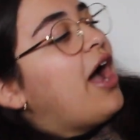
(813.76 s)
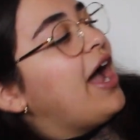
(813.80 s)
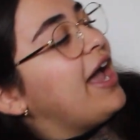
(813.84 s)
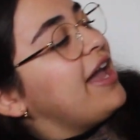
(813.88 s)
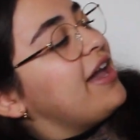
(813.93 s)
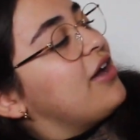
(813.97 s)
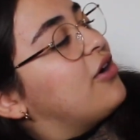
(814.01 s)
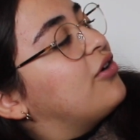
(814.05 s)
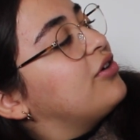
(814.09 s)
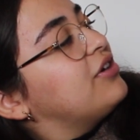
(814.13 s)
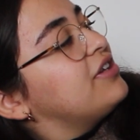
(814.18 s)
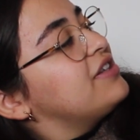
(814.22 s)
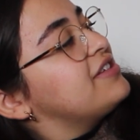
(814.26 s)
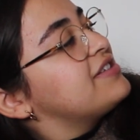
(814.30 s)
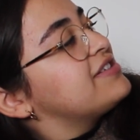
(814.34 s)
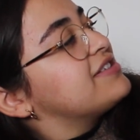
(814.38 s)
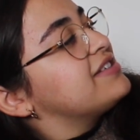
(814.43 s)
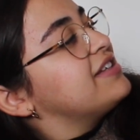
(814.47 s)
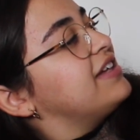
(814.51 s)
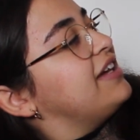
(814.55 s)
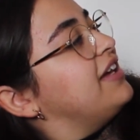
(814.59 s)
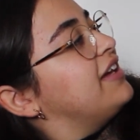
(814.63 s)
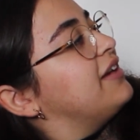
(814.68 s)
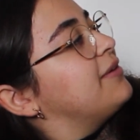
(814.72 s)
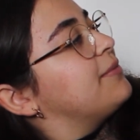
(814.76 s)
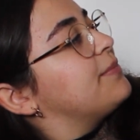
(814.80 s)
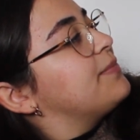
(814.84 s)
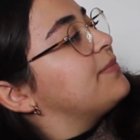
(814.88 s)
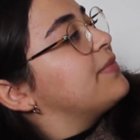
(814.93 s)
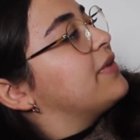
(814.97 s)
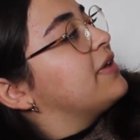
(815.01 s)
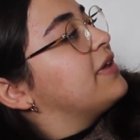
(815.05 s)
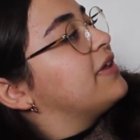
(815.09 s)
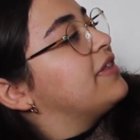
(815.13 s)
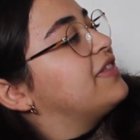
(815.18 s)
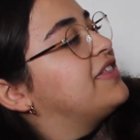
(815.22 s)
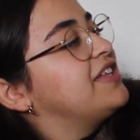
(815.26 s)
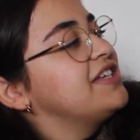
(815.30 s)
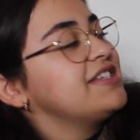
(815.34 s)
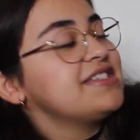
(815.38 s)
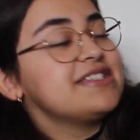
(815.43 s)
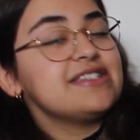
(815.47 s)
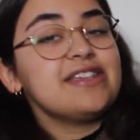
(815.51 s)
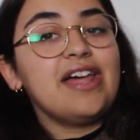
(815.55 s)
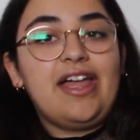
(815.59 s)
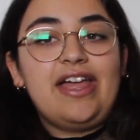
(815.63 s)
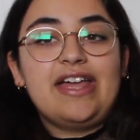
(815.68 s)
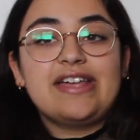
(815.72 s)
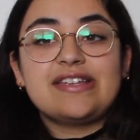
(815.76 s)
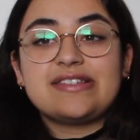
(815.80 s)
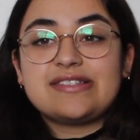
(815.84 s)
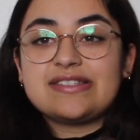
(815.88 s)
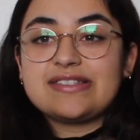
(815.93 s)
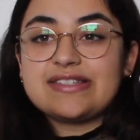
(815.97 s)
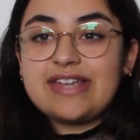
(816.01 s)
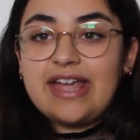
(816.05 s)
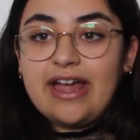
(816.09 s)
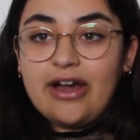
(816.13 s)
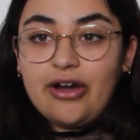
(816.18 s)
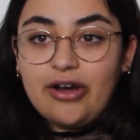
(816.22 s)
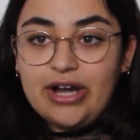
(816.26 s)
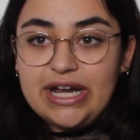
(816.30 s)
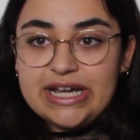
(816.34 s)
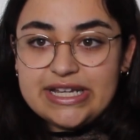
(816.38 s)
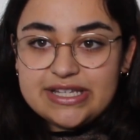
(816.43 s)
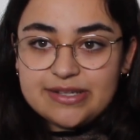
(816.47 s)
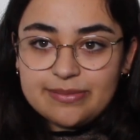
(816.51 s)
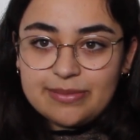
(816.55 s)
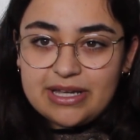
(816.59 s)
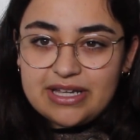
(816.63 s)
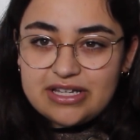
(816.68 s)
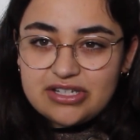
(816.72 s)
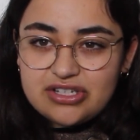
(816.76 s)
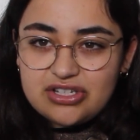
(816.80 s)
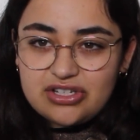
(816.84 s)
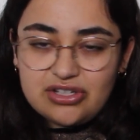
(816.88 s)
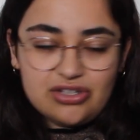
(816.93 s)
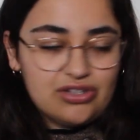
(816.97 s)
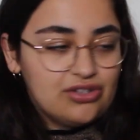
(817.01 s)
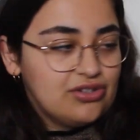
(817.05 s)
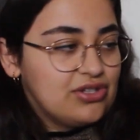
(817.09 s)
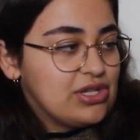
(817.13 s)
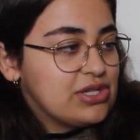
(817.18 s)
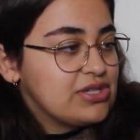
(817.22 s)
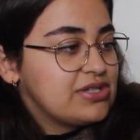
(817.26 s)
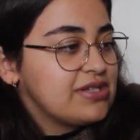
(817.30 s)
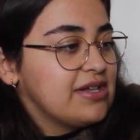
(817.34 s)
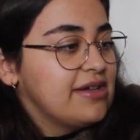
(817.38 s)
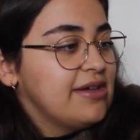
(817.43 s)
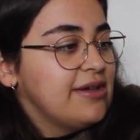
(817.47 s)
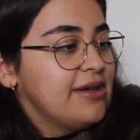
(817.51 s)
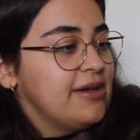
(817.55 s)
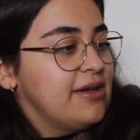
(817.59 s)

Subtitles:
I honestly, this like is scary to me to use.